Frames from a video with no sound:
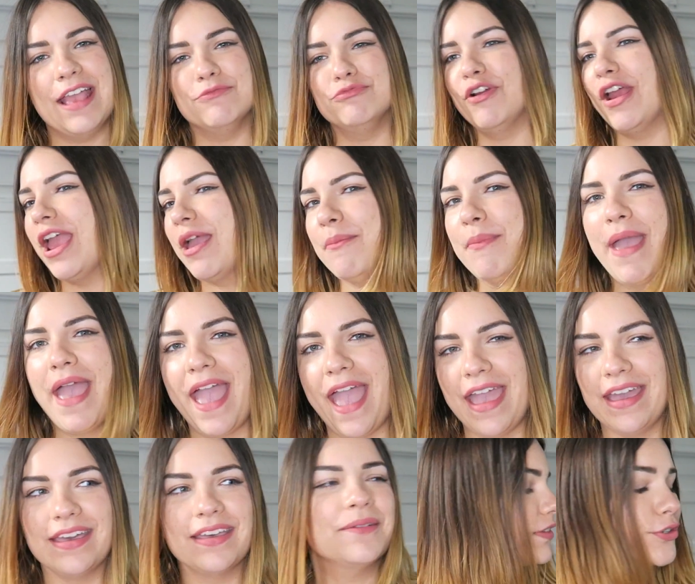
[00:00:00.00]
ran
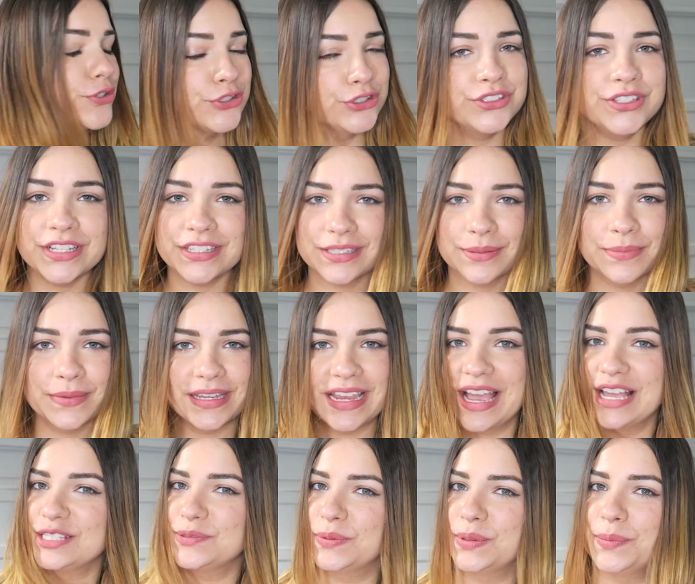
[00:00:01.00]
back. She did something
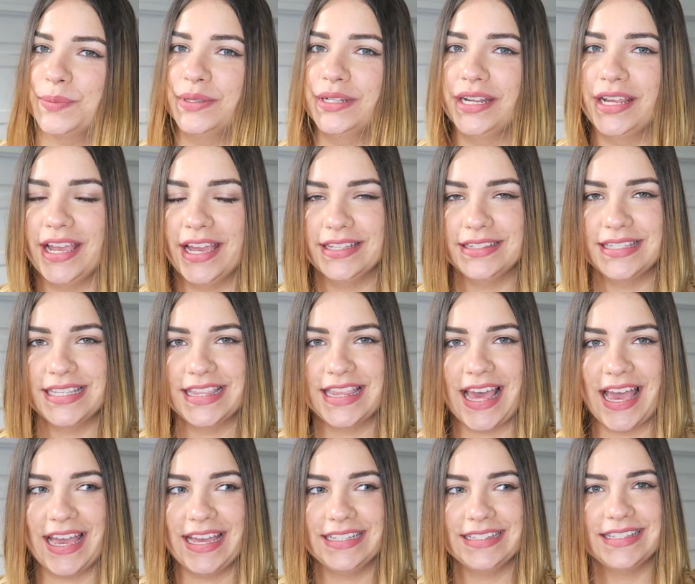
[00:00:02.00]
else, but I'm gonna get to
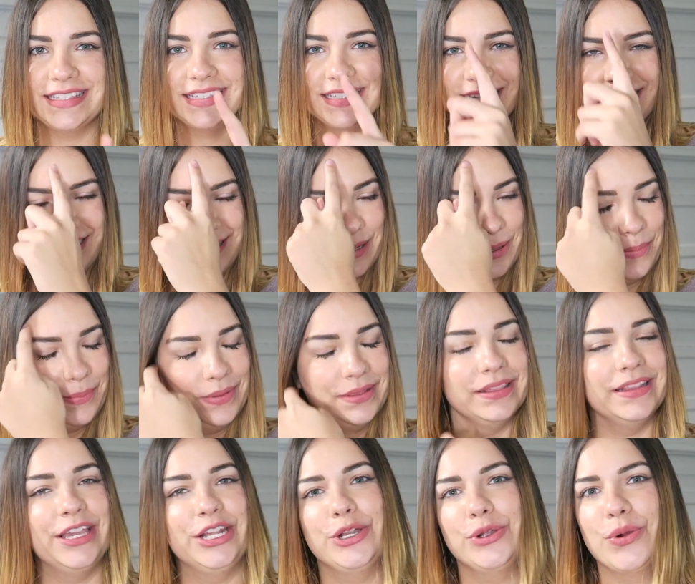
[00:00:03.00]
that
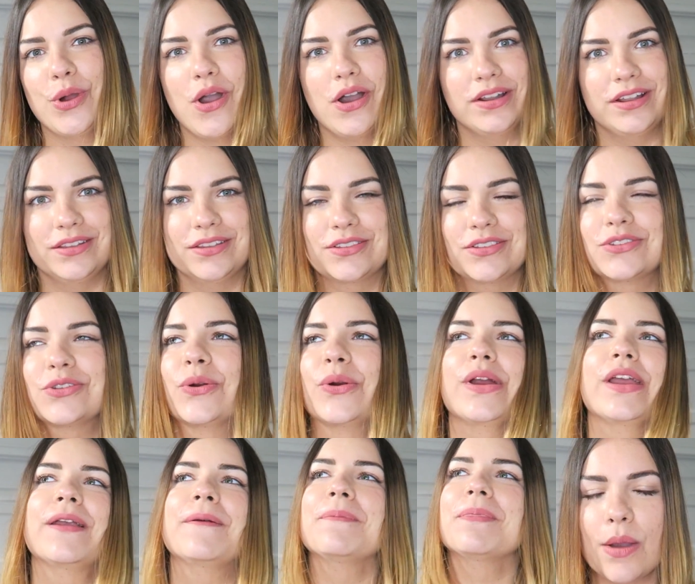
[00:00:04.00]
later on in the
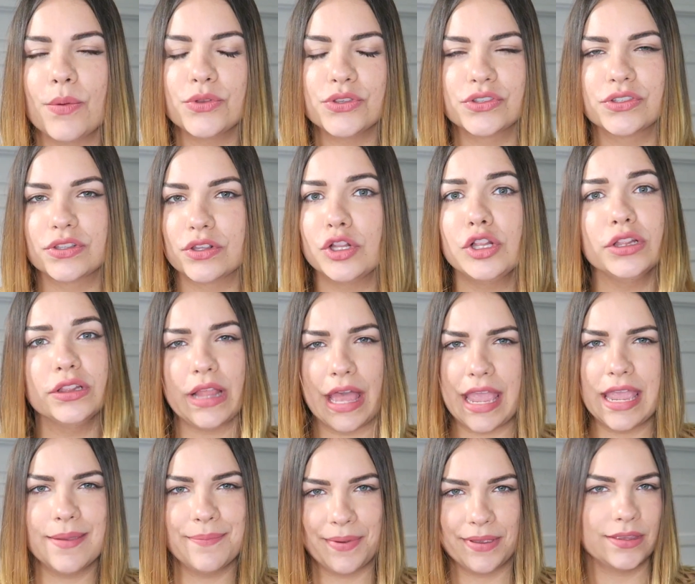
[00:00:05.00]
story. I was
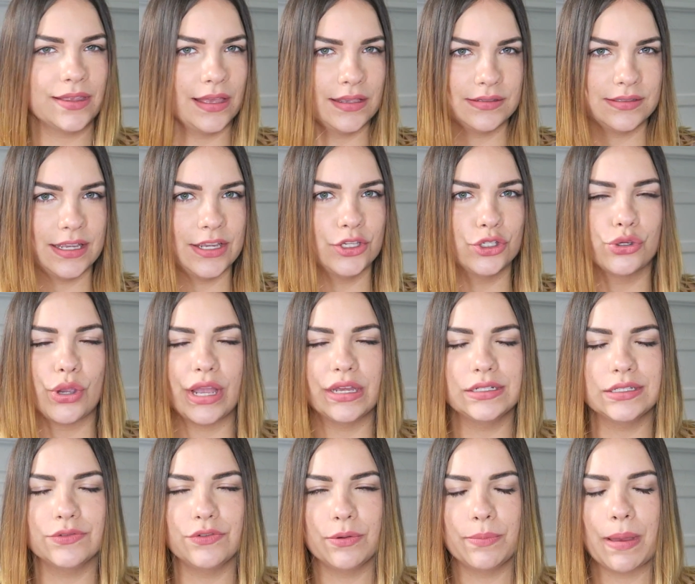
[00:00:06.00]
laying in bed last night
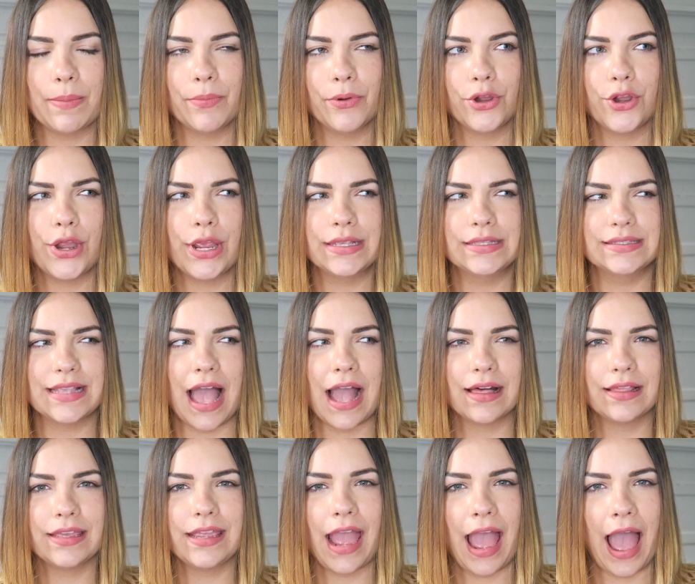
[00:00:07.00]
trying to remember
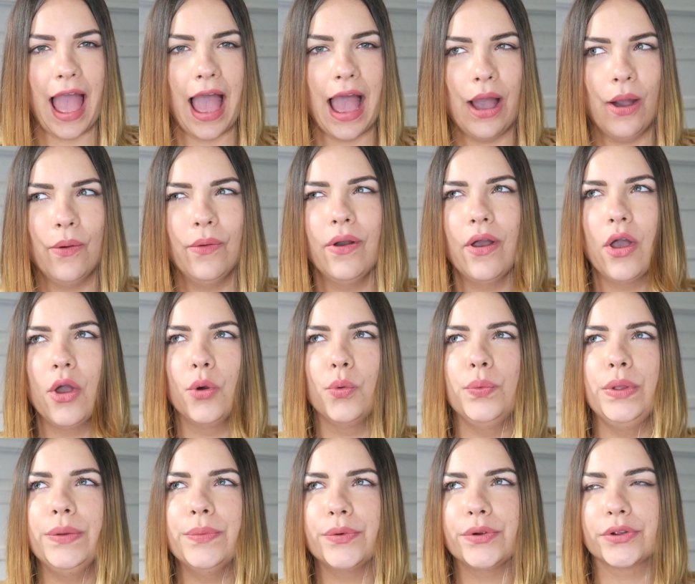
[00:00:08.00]
exactly how
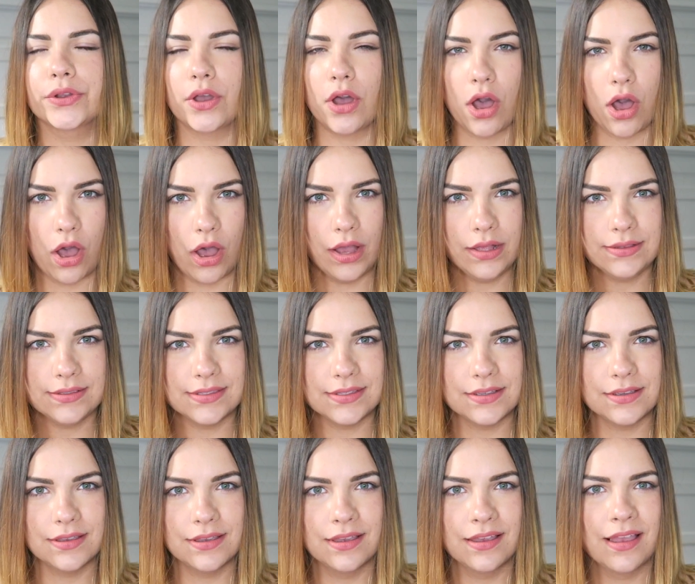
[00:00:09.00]
we were caught,
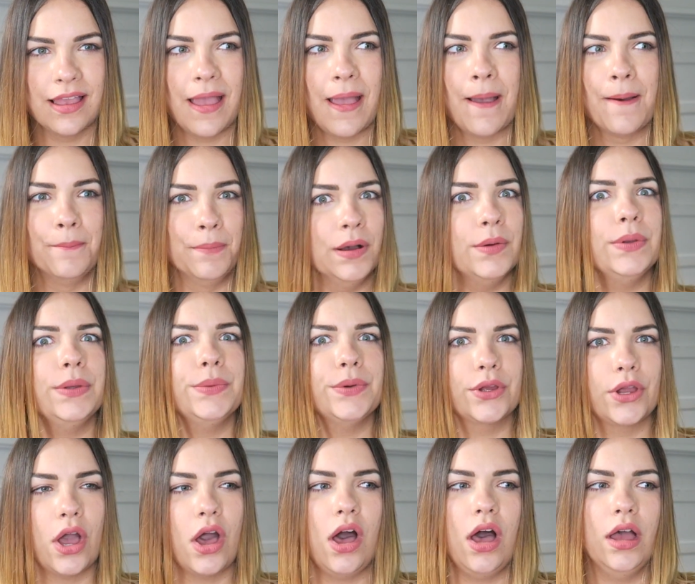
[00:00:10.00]
what we were
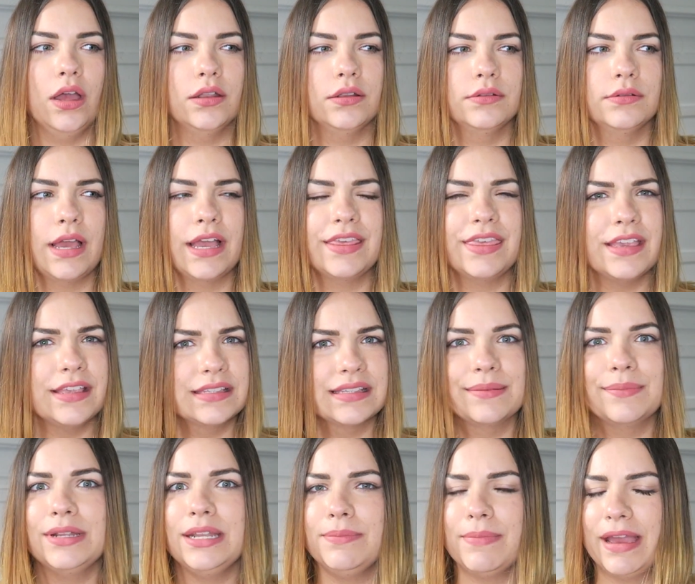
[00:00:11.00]
caught. I think
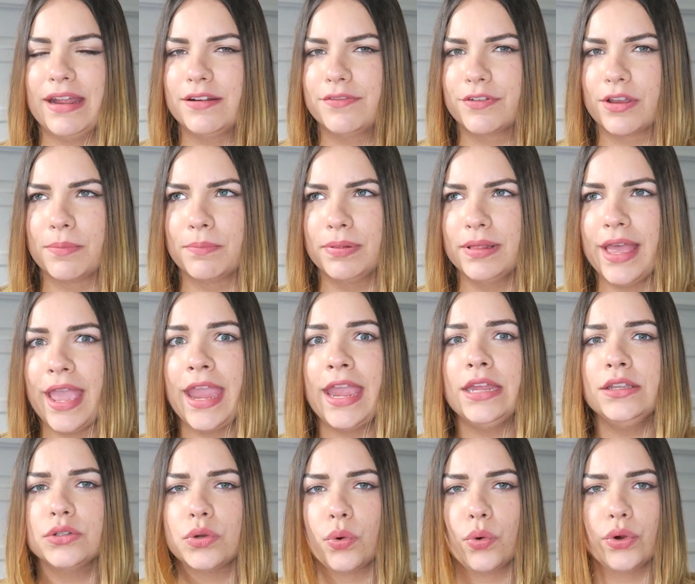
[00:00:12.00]
somebody might have
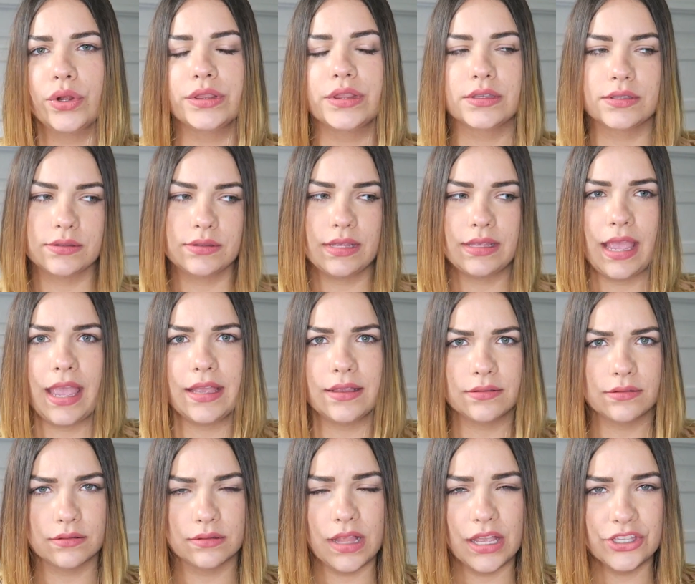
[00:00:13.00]
complained, or the
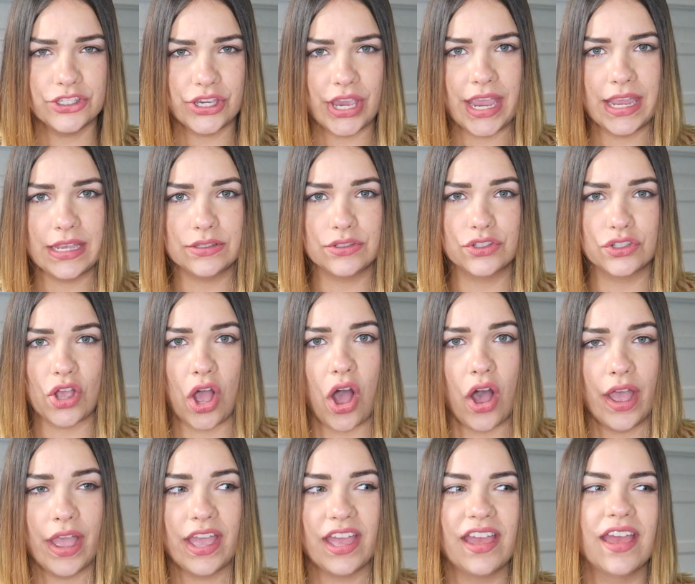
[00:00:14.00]
lunch aide
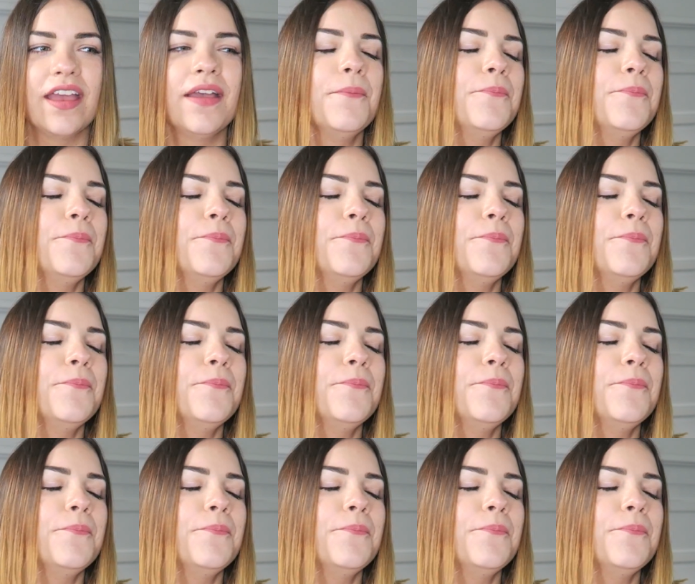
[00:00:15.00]
saw it,